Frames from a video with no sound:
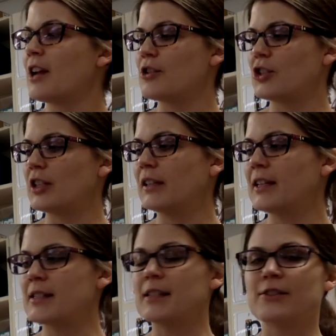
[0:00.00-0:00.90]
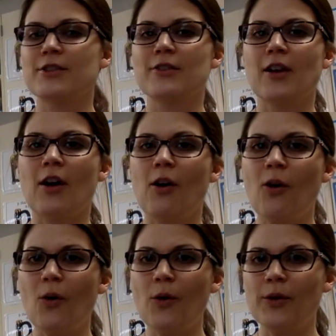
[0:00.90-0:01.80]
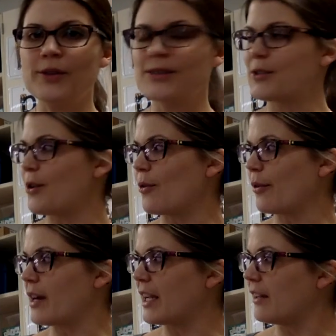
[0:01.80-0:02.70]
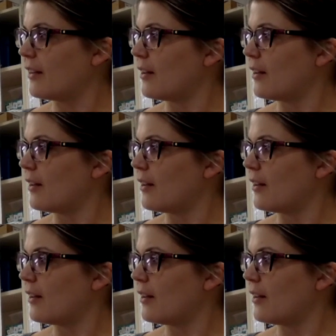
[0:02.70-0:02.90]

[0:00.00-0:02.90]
She listened to the whole story.